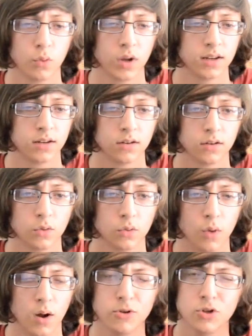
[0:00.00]
Wait,
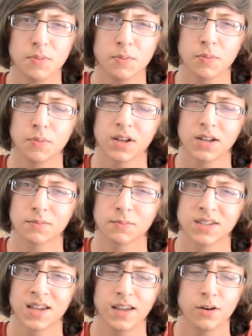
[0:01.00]
why would you be putting
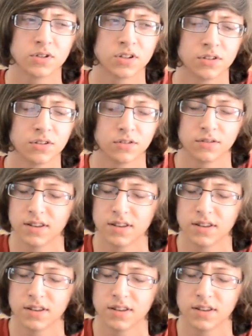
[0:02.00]
potatoes in?